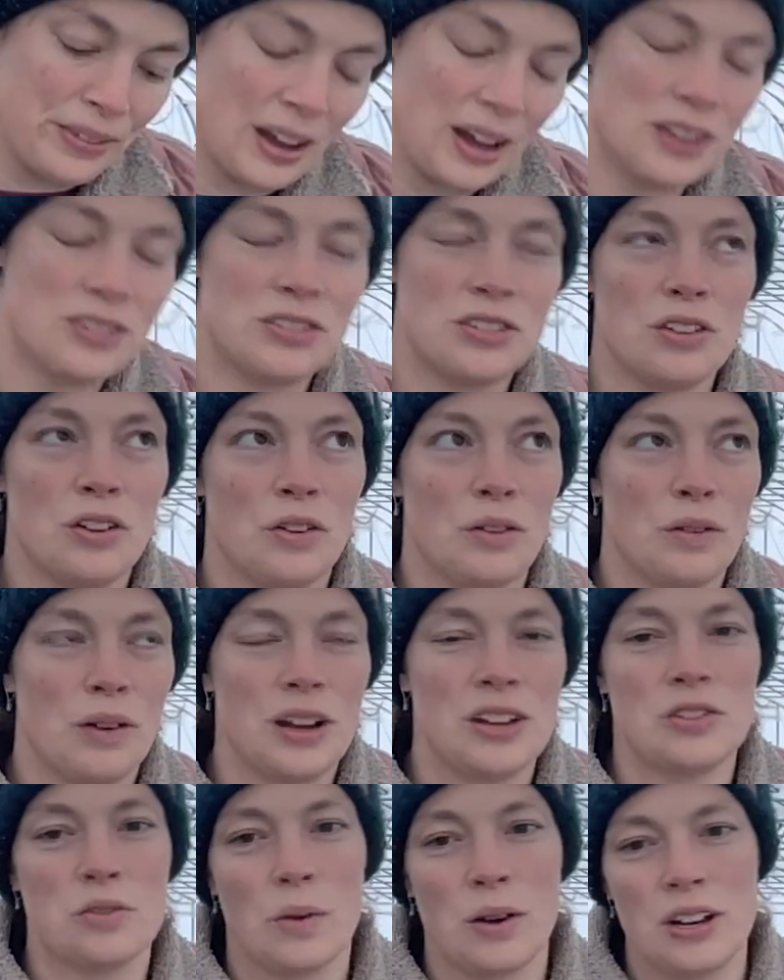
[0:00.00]
so
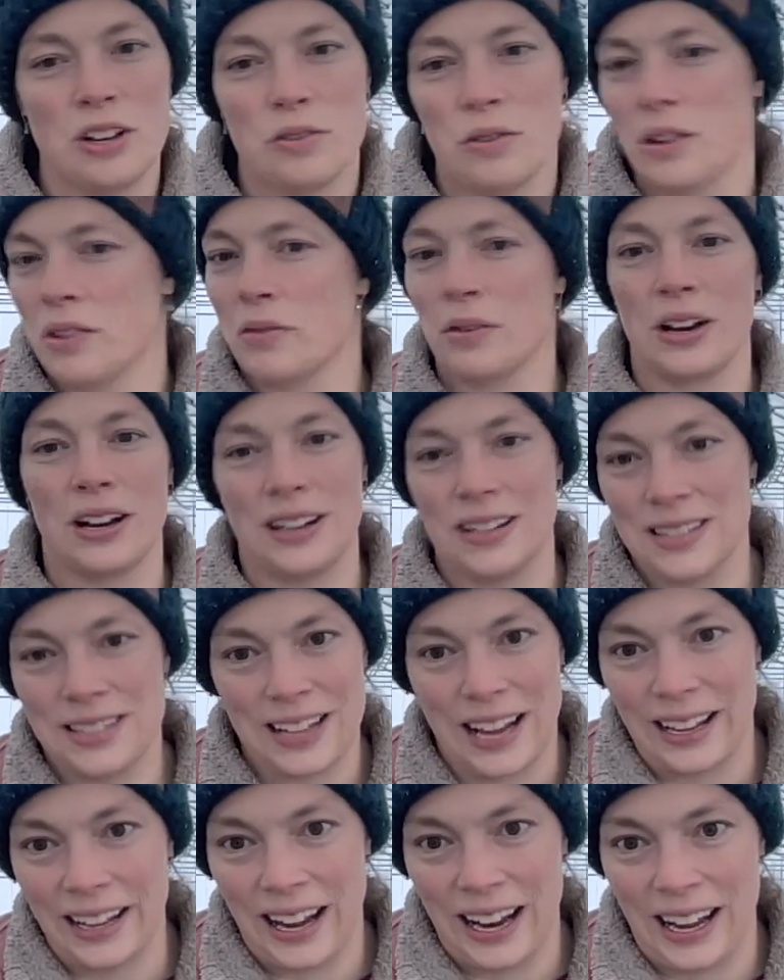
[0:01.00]
in 2023 I didn't
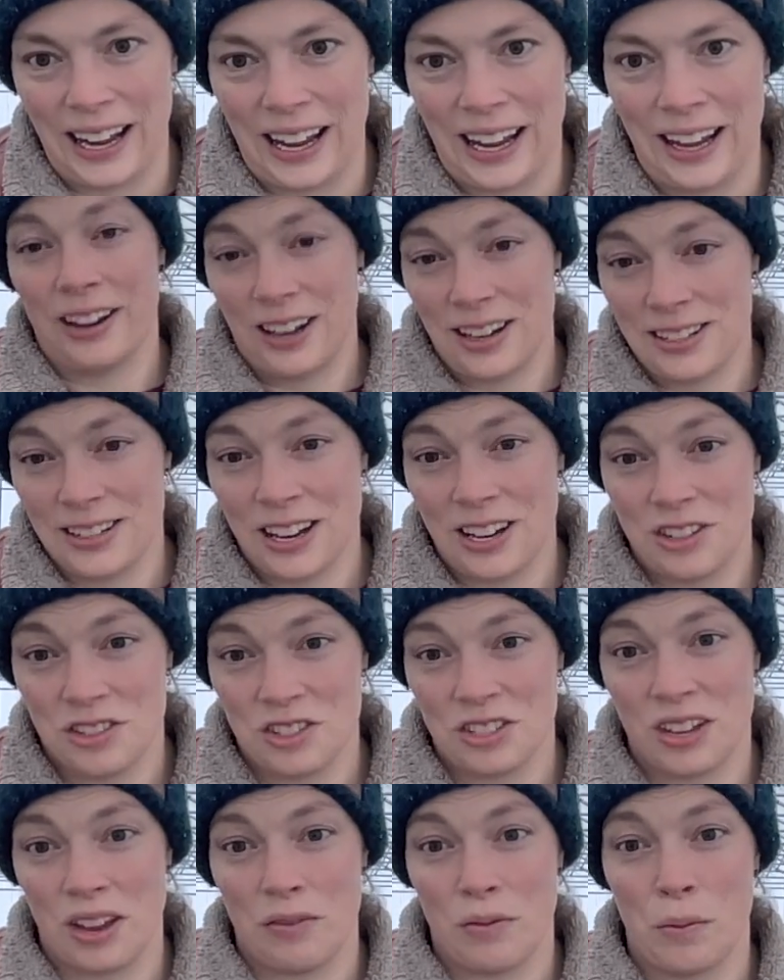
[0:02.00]
sell any. Like I said, I
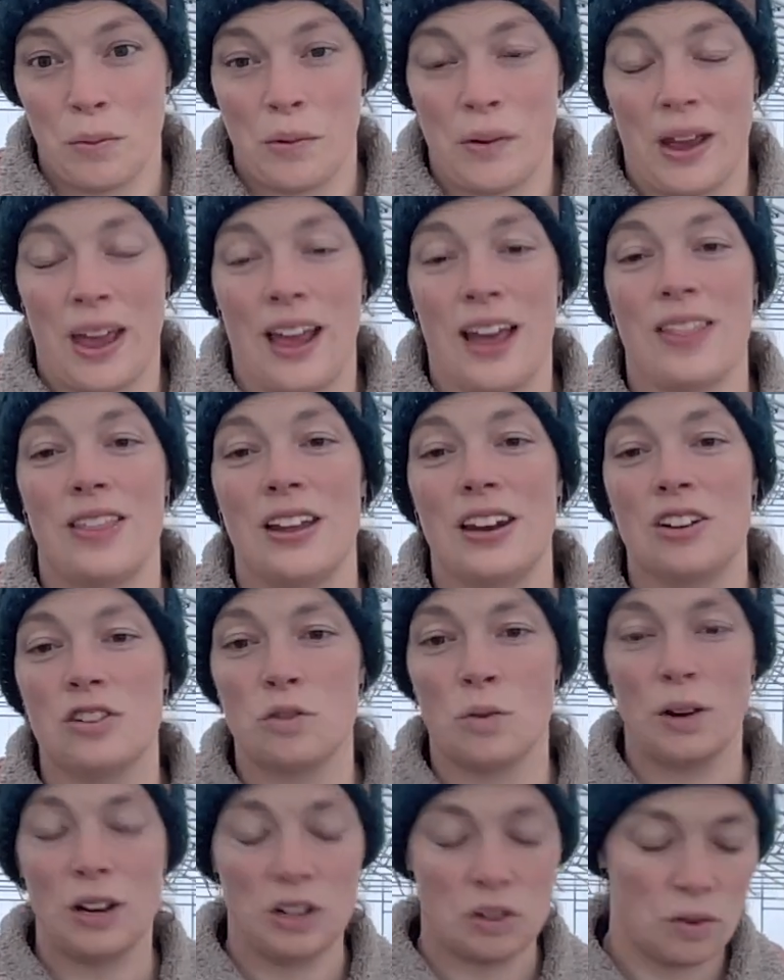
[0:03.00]
just gave them away. And then in
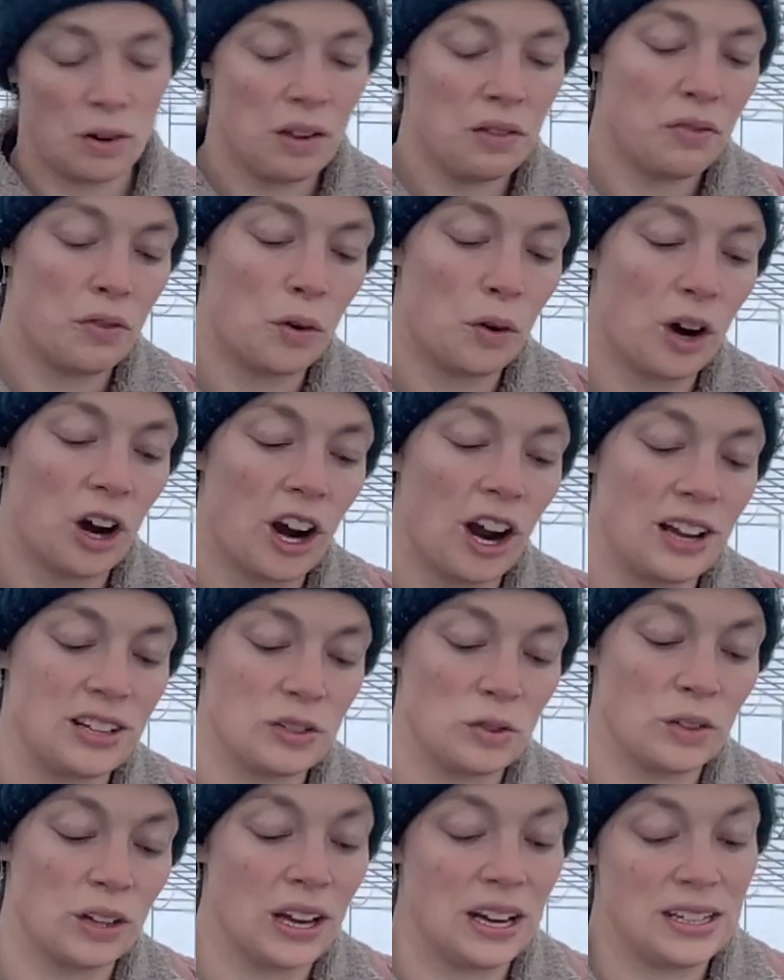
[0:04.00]
2024 I
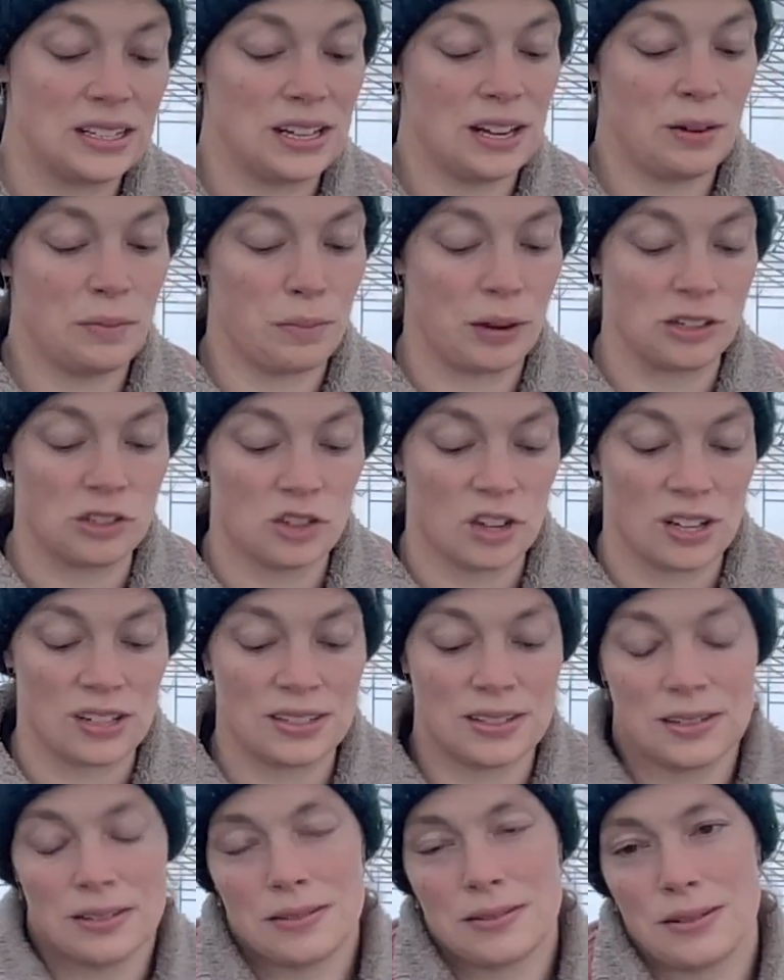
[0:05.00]
sold 18
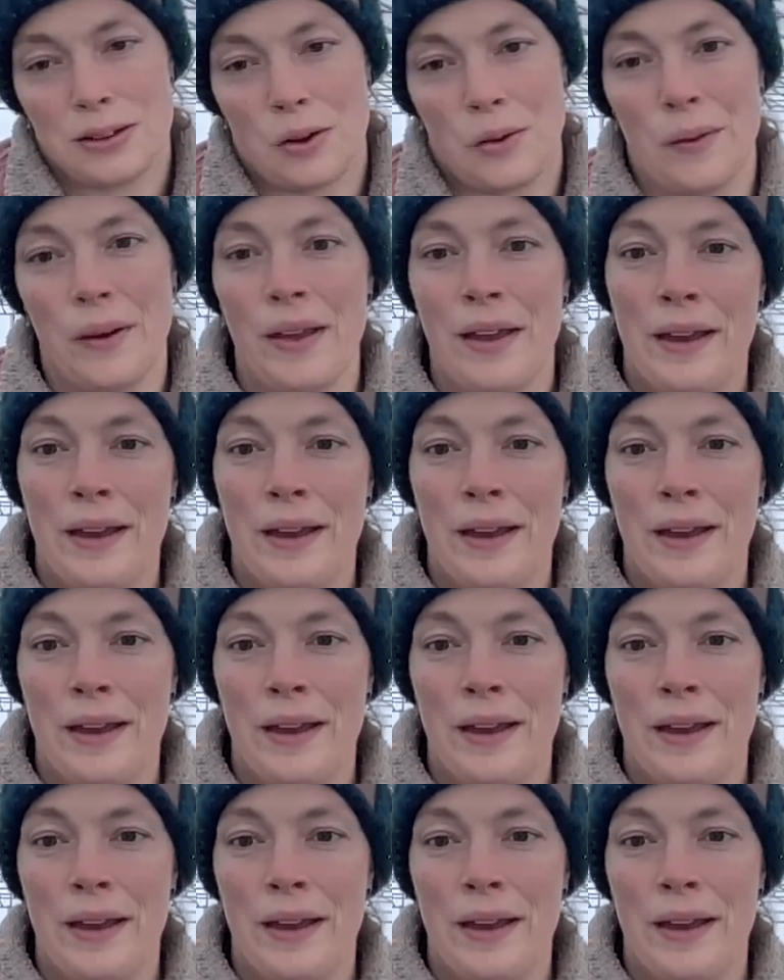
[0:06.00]
bunches. So